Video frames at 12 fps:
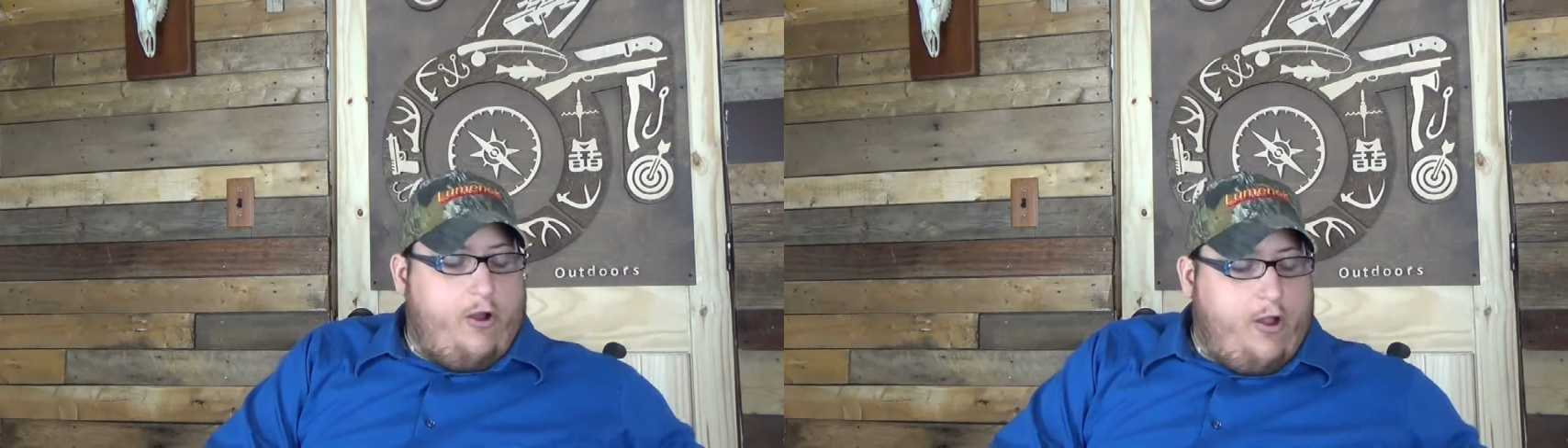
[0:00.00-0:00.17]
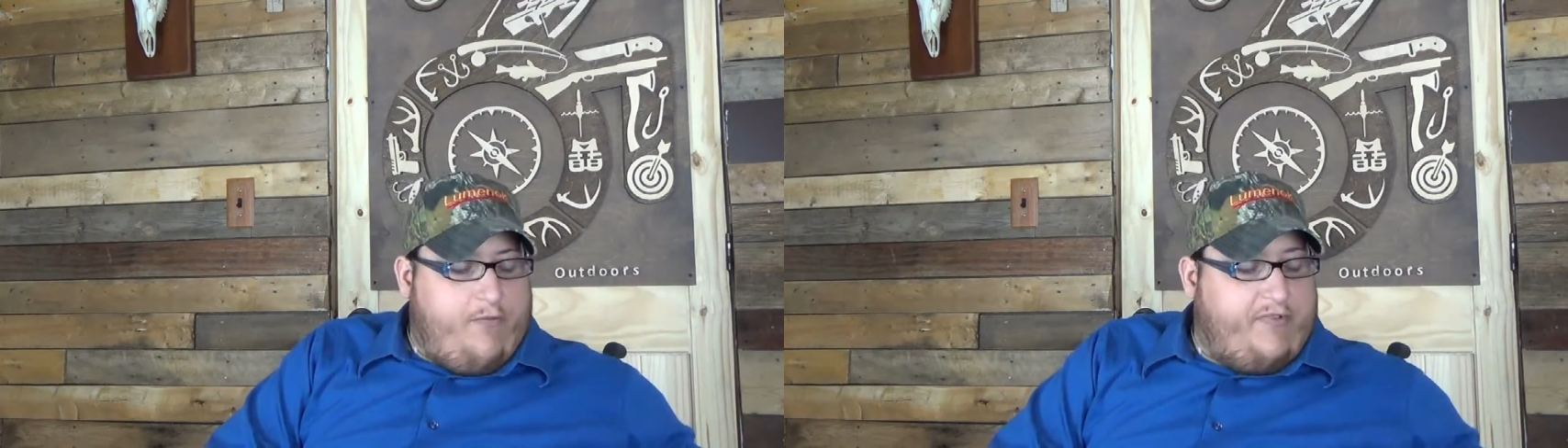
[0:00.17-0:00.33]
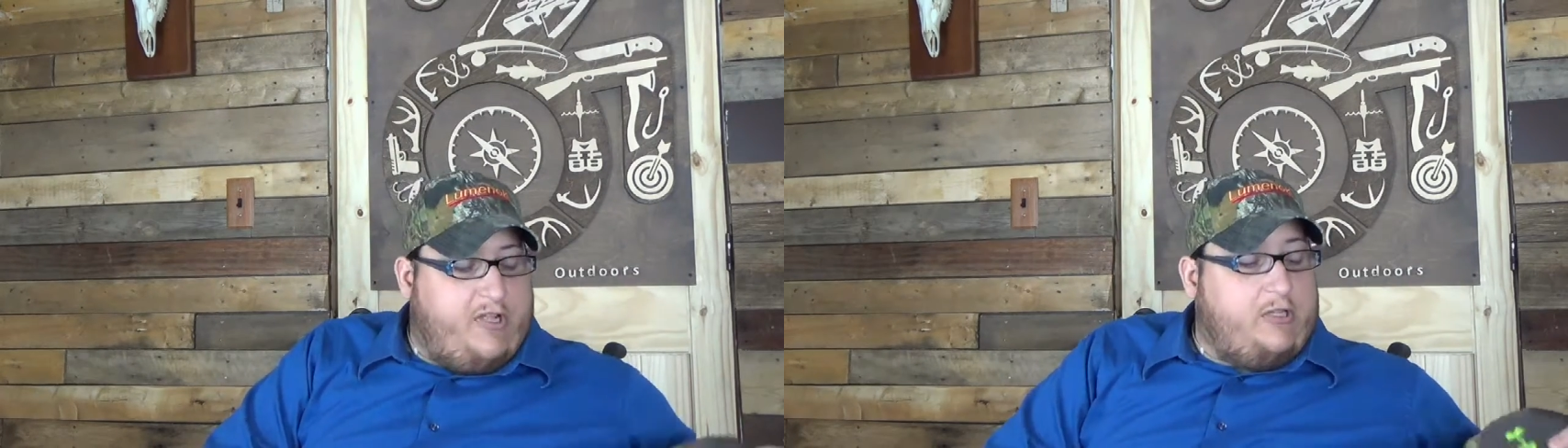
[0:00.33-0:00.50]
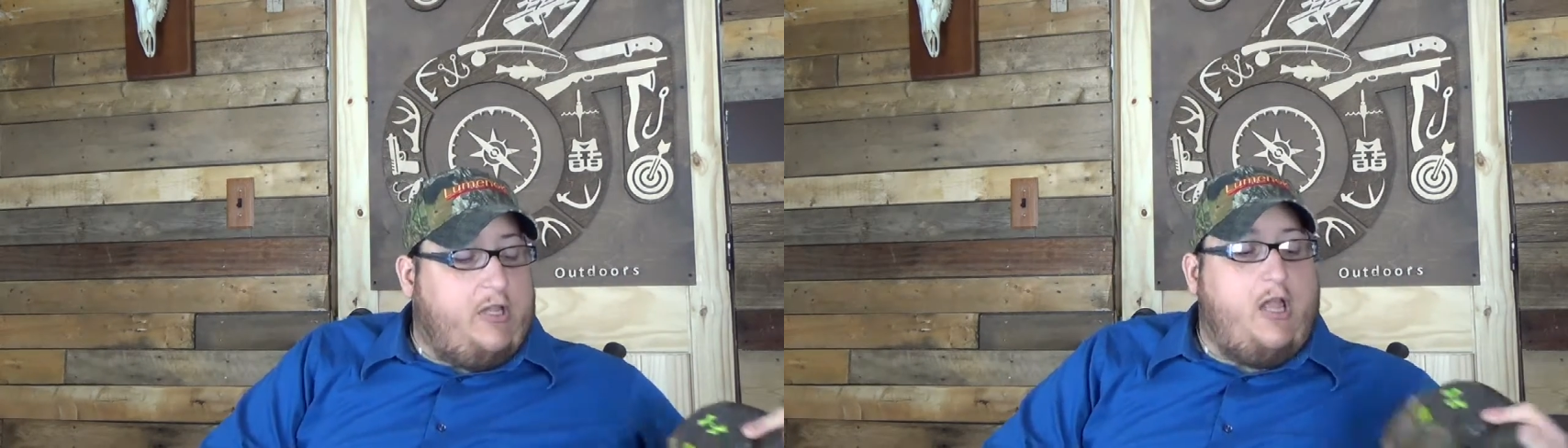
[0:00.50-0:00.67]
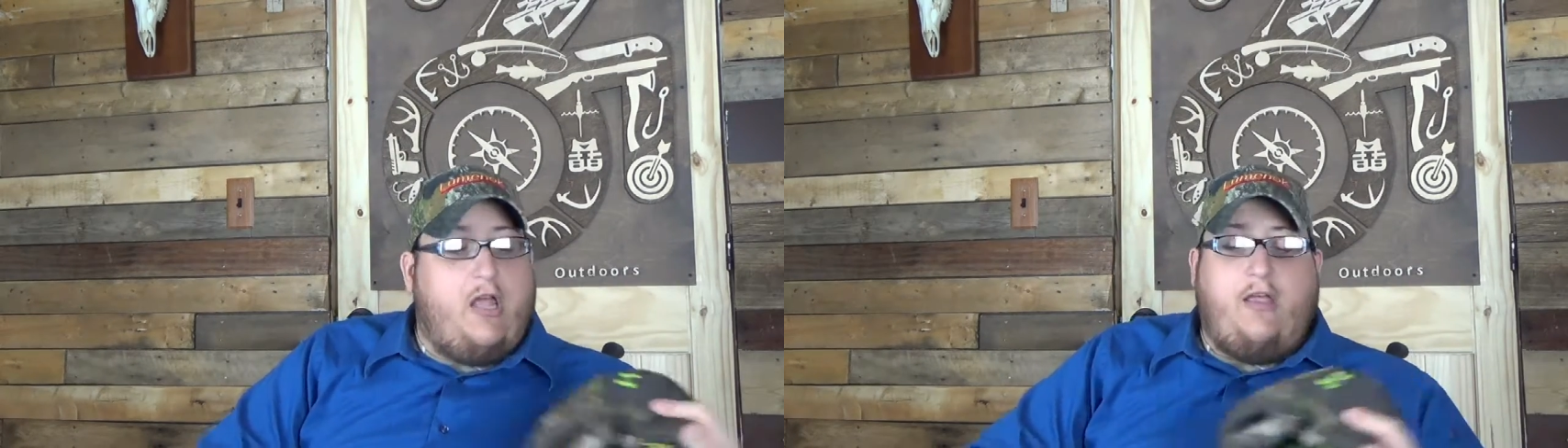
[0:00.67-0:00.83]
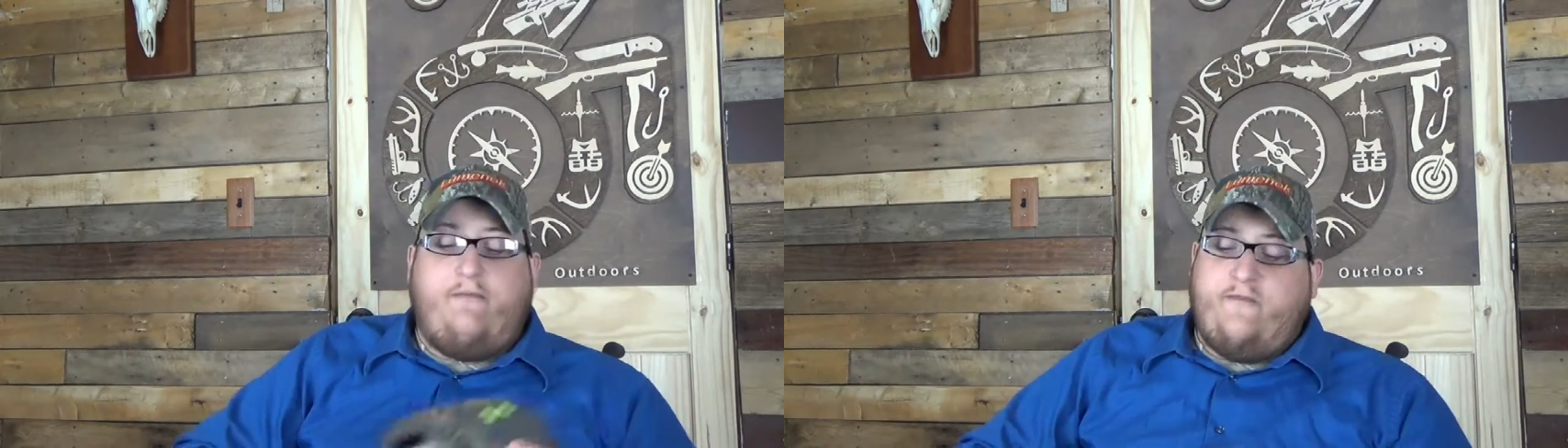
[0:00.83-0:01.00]
of
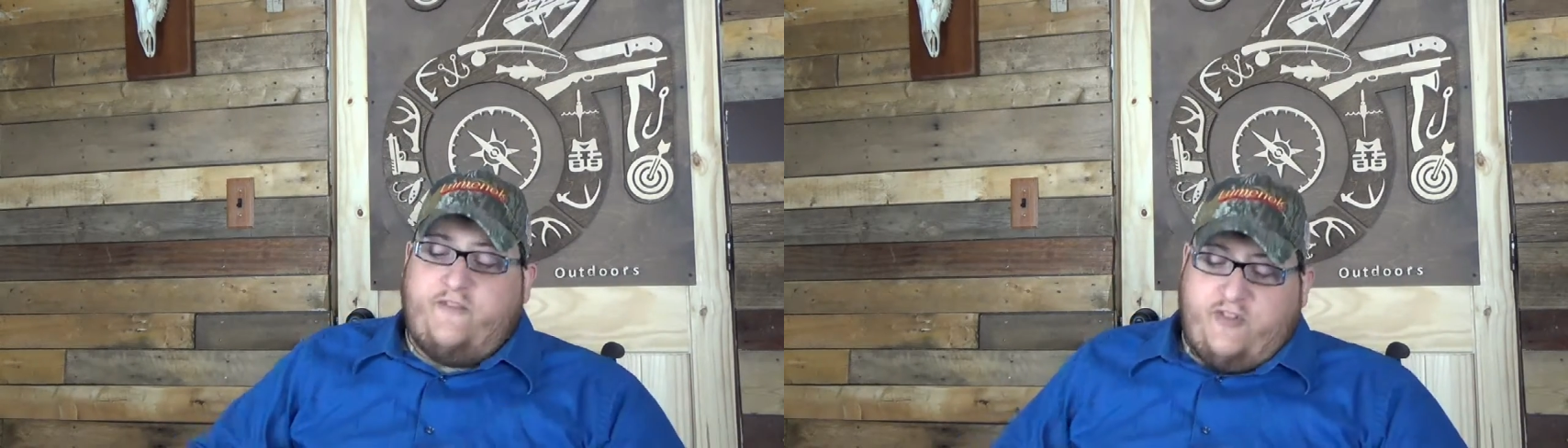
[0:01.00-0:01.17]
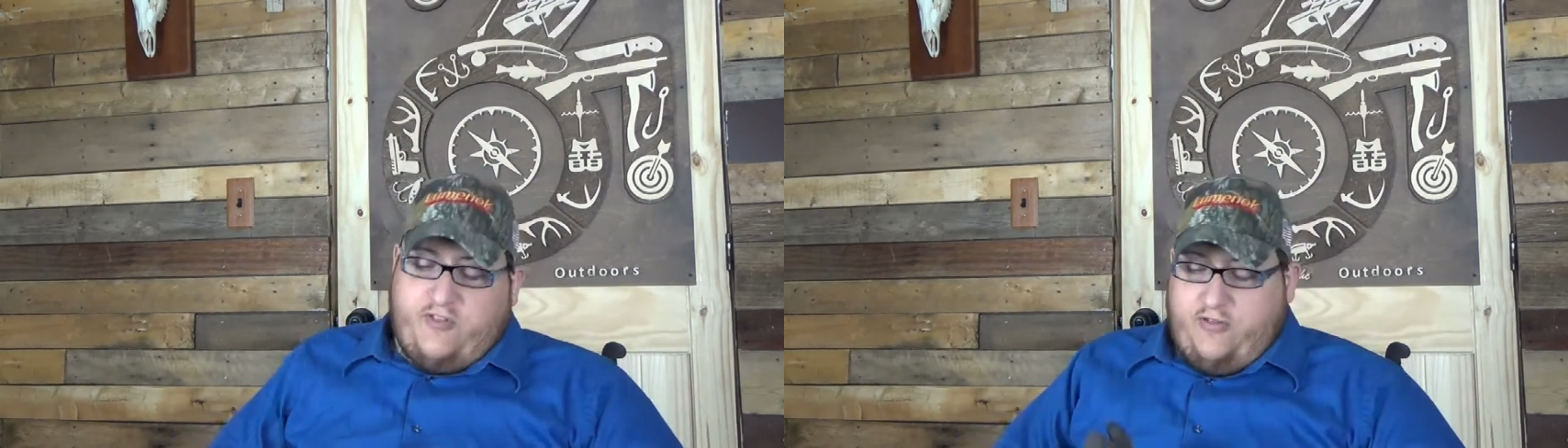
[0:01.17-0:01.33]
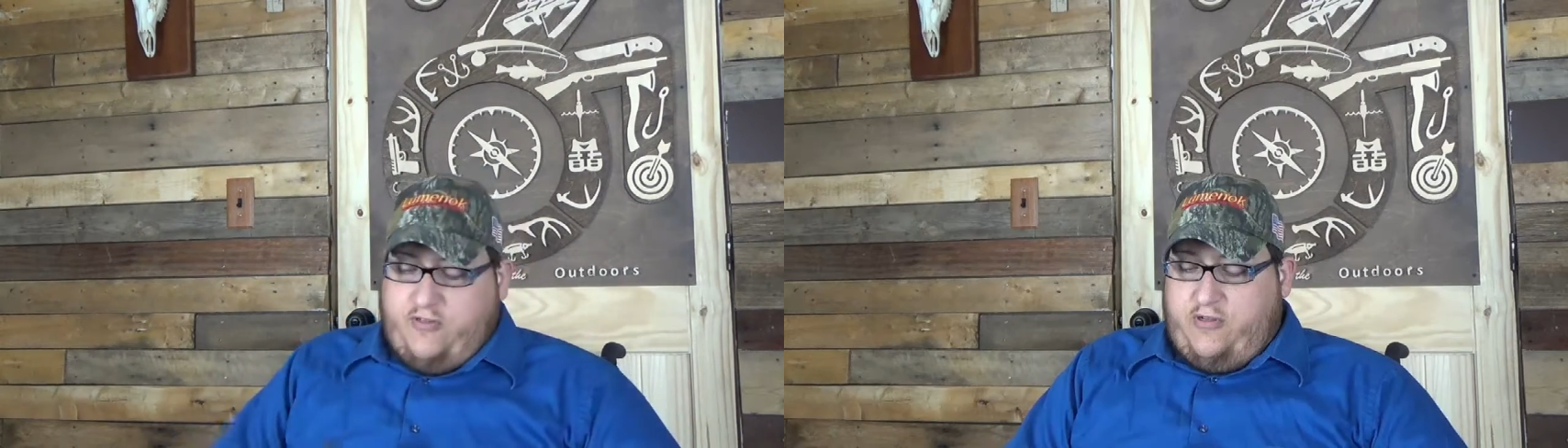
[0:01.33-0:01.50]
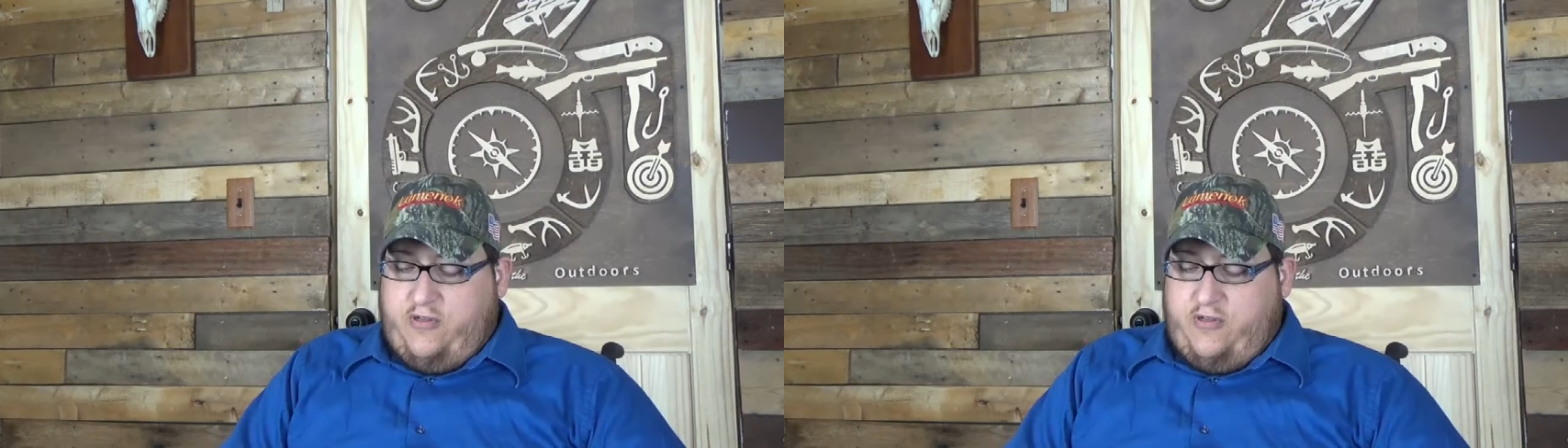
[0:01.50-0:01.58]
gloves.